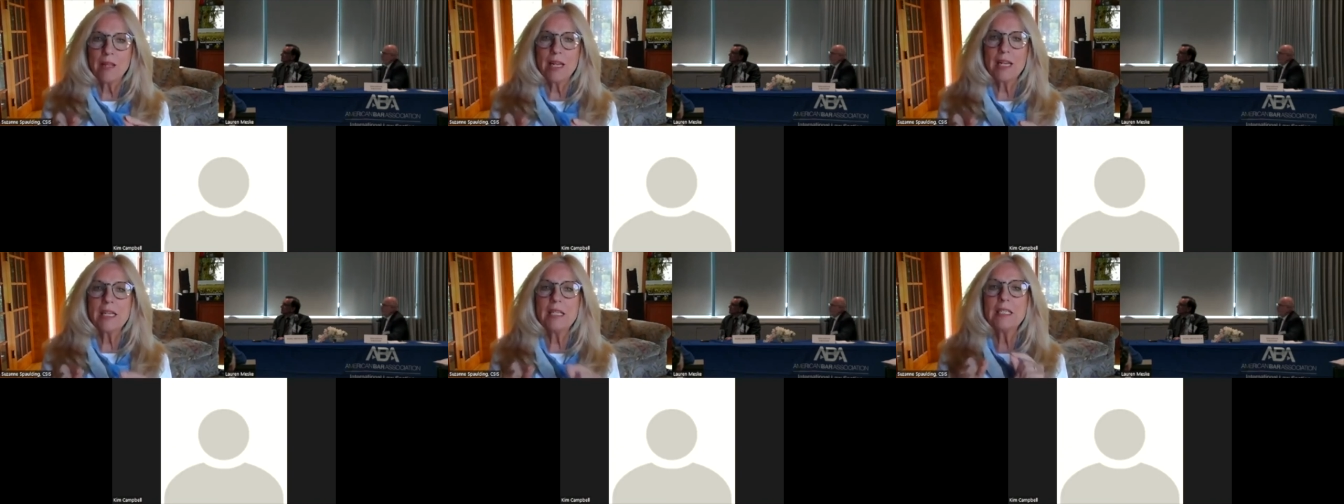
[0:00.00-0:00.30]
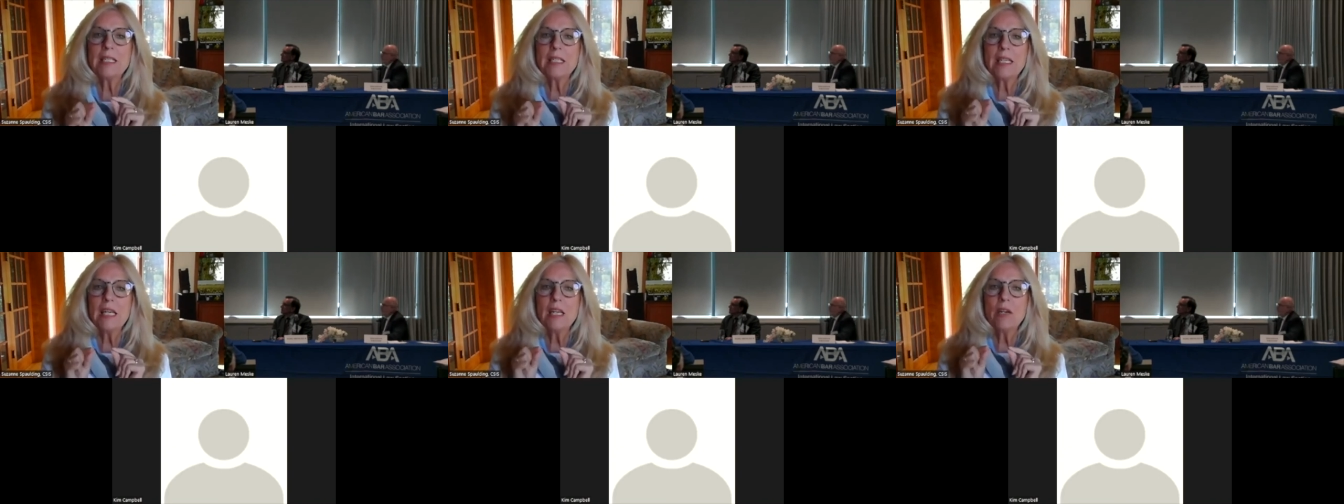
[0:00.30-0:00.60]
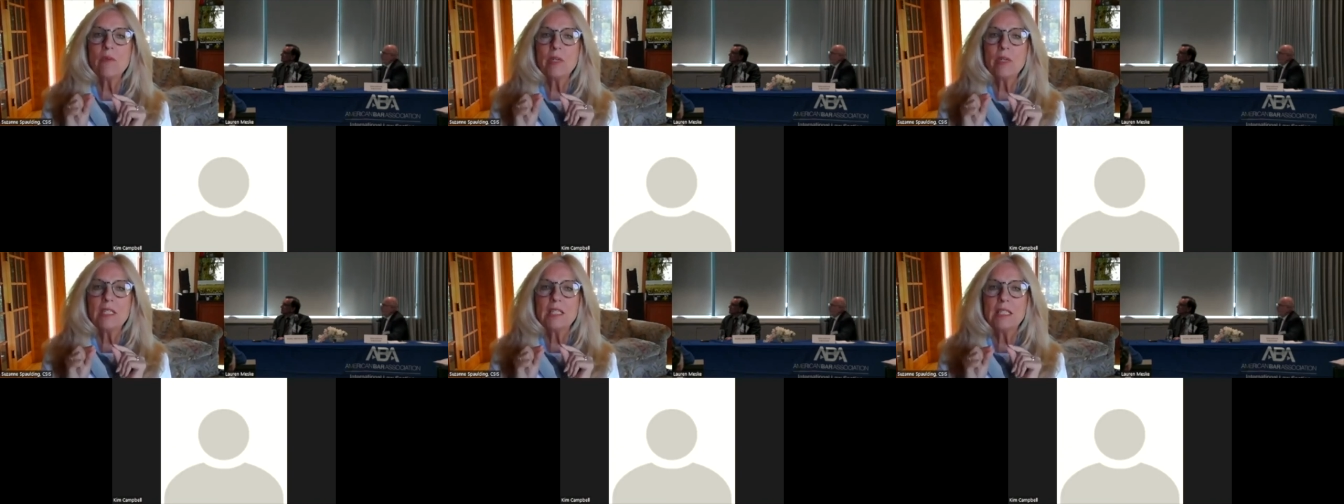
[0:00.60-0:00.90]
that it is
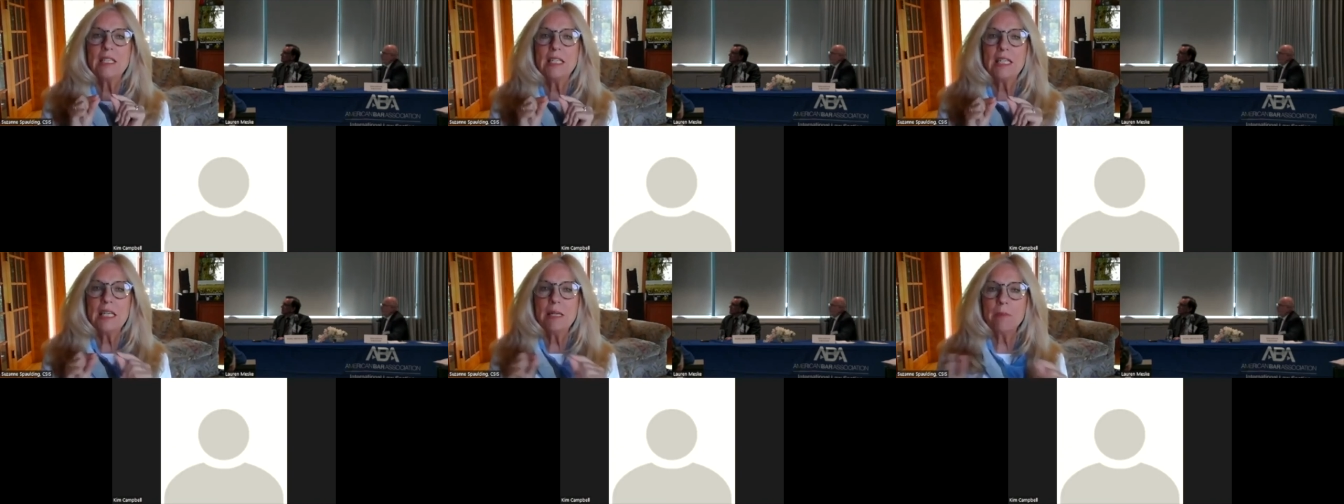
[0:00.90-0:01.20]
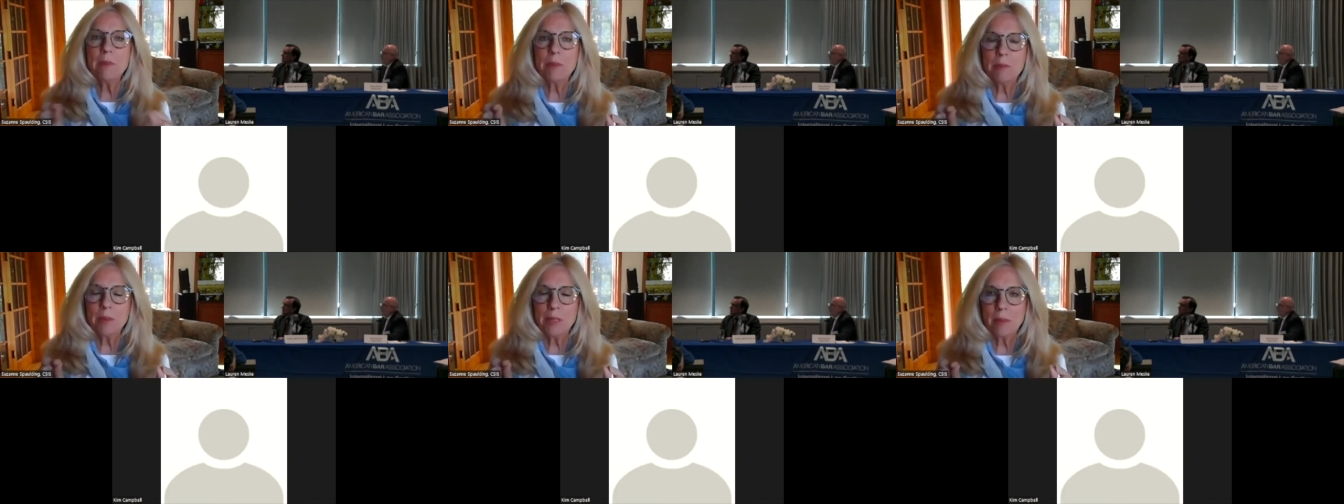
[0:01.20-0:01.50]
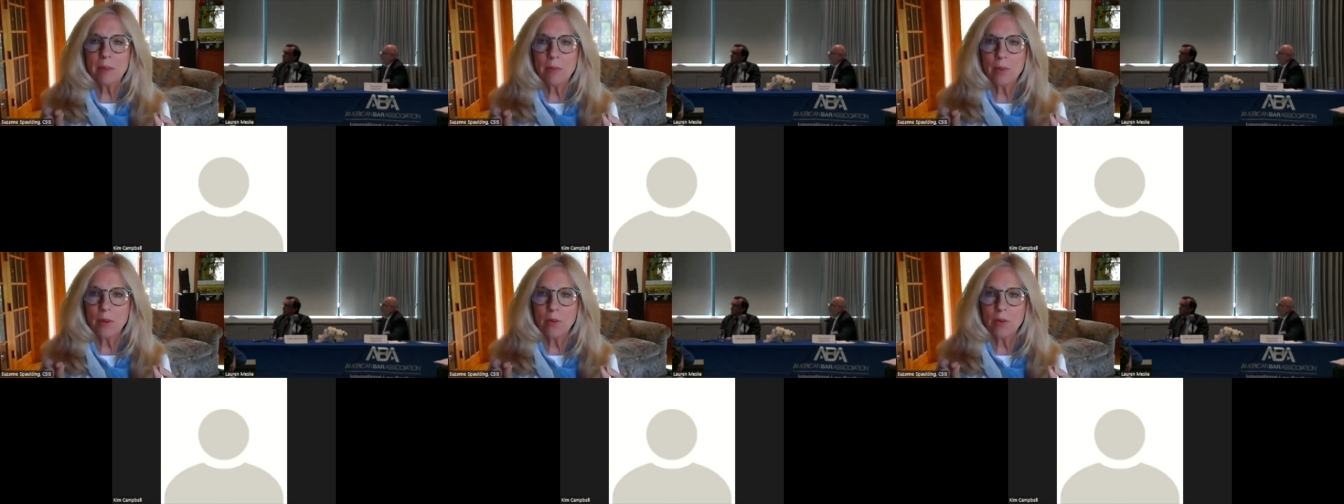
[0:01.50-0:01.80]

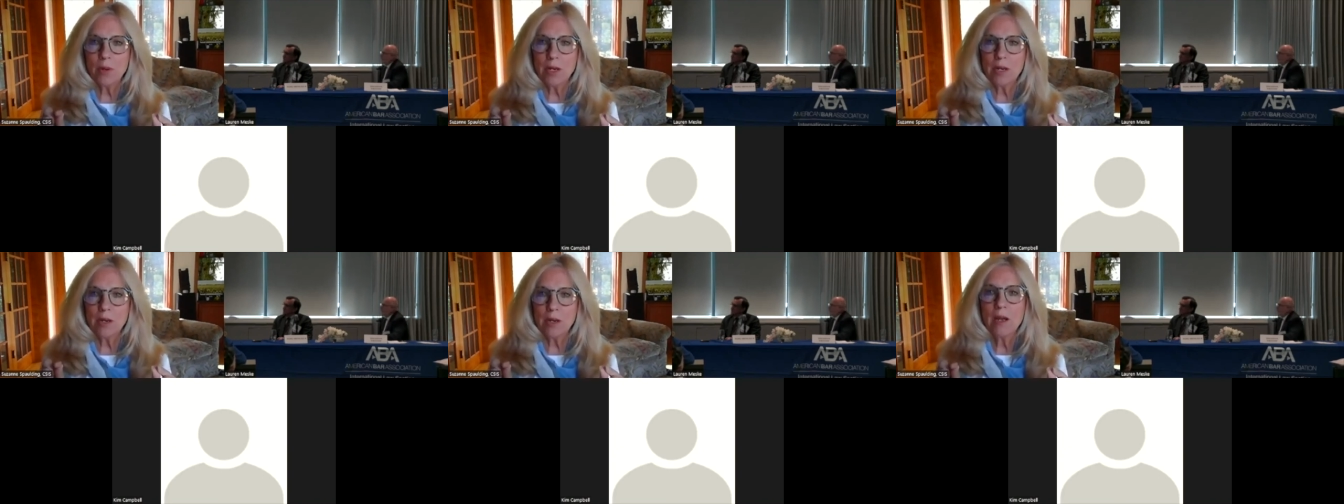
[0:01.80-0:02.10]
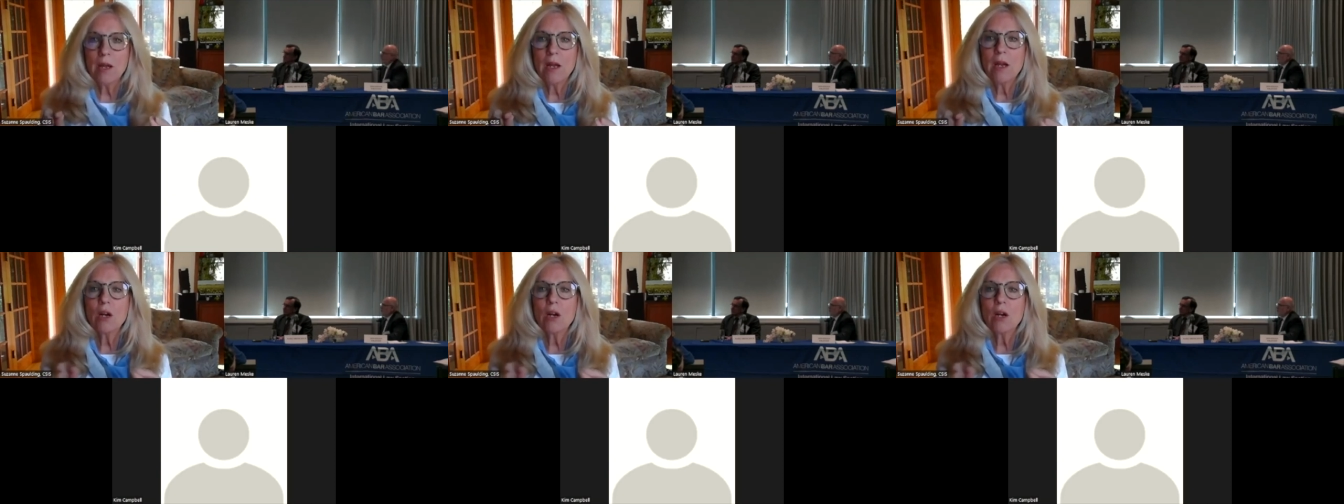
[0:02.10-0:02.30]
irredeemably broken,